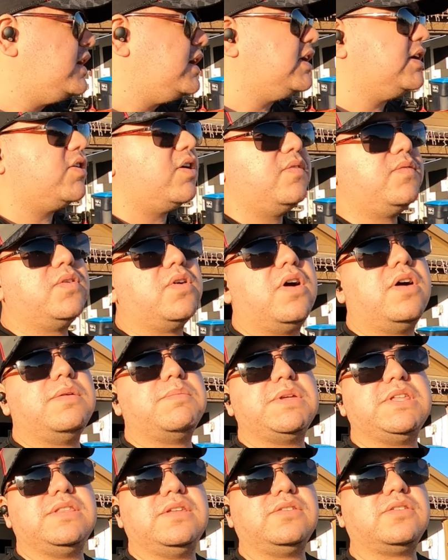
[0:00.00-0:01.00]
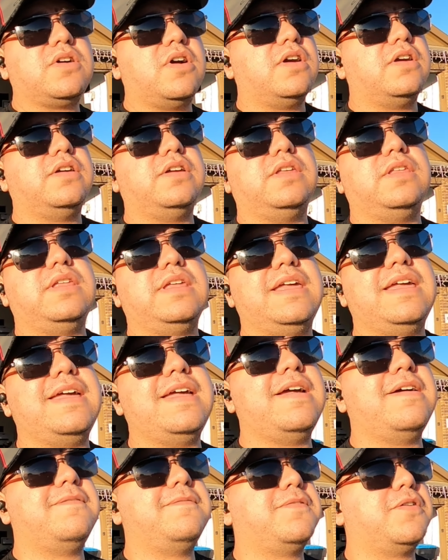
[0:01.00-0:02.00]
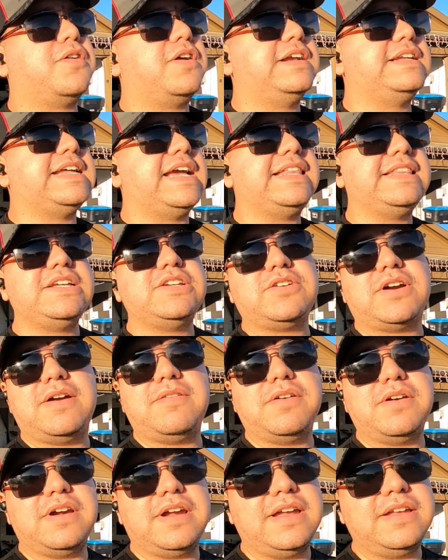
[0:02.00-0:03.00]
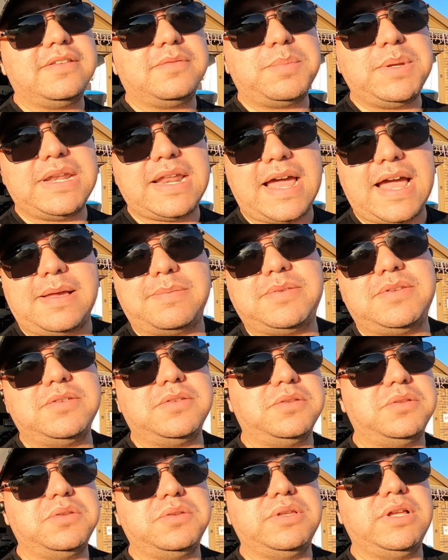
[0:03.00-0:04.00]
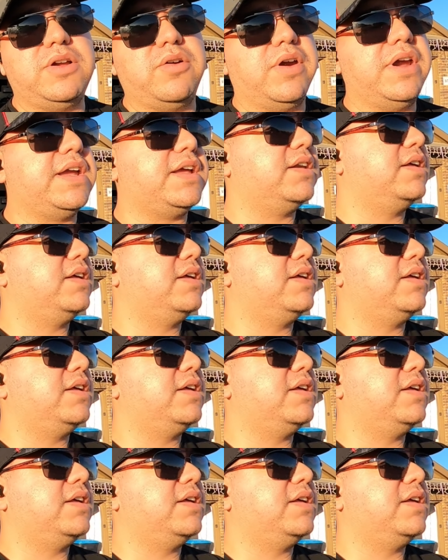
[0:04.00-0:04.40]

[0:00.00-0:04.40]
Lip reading: overall, I mean, this car for a daily driver, it's been absolutely great.